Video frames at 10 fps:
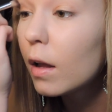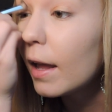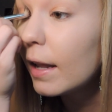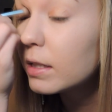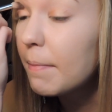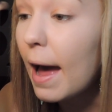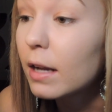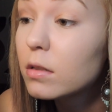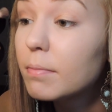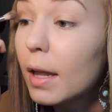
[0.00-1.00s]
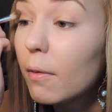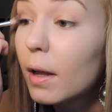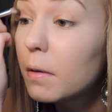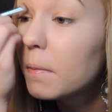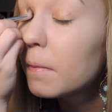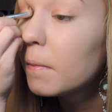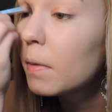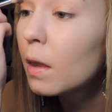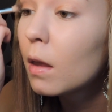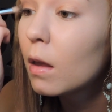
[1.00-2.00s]
And it's matte, by the way.
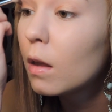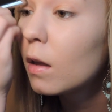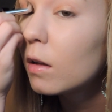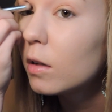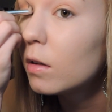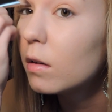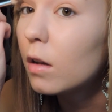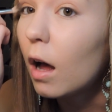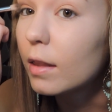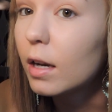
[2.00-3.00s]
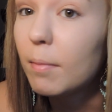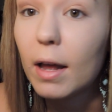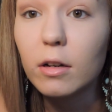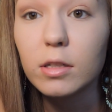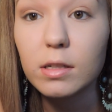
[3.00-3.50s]
Not that it matters,